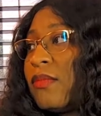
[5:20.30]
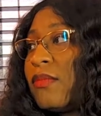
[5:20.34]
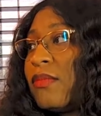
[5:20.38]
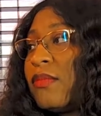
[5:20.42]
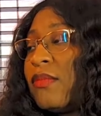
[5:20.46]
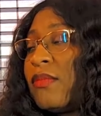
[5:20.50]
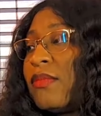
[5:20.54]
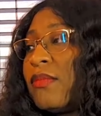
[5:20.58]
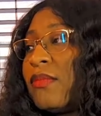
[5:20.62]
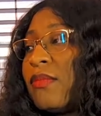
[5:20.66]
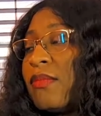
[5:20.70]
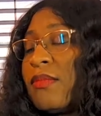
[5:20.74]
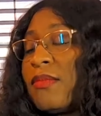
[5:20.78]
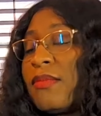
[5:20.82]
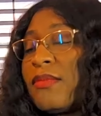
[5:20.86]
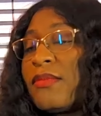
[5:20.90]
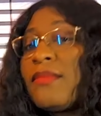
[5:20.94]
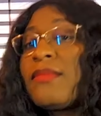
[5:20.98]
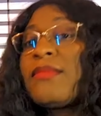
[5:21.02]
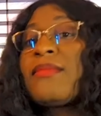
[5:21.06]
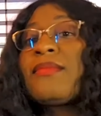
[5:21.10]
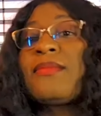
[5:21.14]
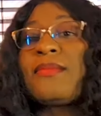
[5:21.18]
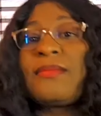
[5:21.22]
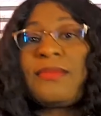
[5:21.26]

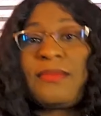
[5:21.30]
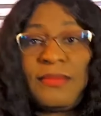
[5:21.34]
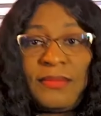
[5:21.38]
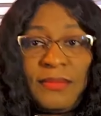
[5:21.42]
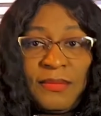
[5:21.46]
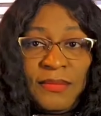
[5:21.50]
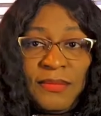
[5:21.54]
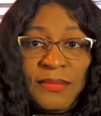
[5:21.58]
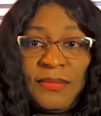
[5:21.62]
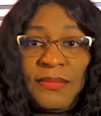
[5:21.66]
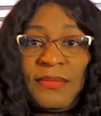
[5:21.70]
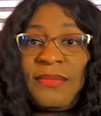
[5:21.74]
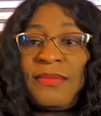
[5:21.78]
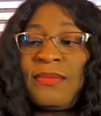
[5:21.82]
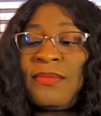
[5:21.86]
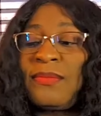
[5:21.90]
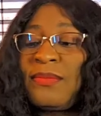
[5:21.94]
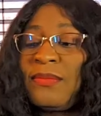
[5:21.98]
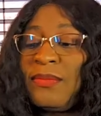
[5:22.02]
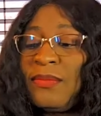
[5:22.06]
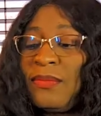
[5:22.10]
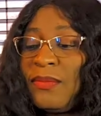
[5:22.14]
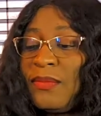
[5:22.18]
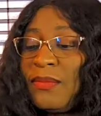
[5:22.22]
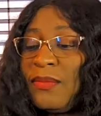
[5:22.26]

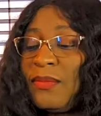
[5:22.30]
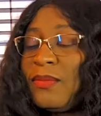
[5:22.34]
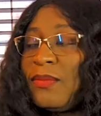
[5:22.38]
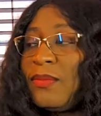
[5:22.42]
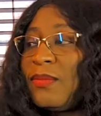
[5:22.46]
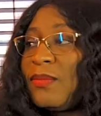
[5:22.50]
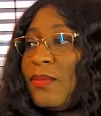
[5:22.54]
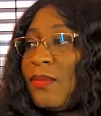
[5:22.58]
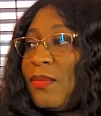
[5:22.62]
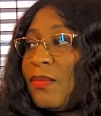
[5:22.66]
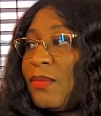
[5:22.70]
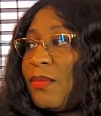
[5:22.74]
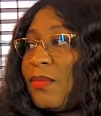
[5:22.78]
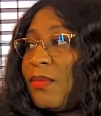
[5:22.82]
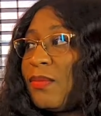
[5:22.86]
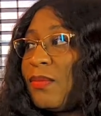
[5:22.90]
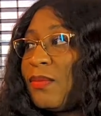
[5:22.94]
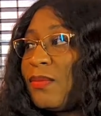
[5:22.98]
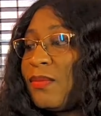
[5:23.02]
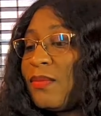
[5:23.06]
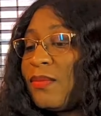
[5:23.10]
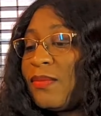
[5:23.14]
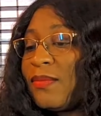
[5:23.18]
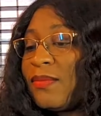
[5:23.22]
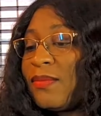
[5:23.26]

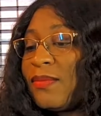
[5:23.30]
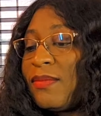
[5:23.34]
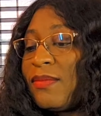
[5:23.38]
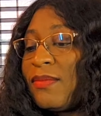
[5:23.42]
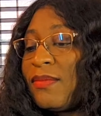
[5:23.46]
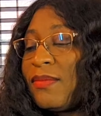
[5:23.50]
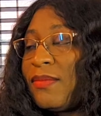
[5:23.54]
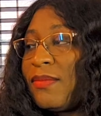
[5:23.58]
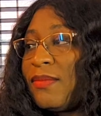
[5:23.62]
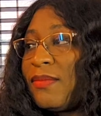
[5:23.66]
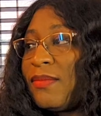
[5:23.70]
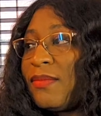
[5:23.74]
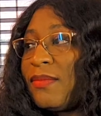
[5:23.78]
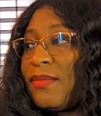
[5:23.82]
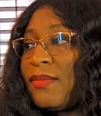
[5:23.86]
[no speech]